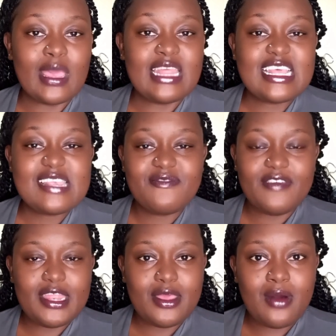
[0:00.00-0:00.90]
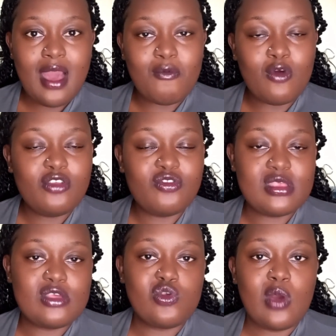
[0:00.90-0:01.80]
in this video, I'm going to
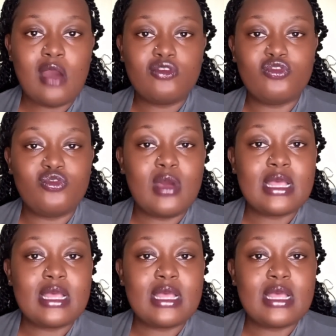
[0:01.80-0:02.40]
teach you how to do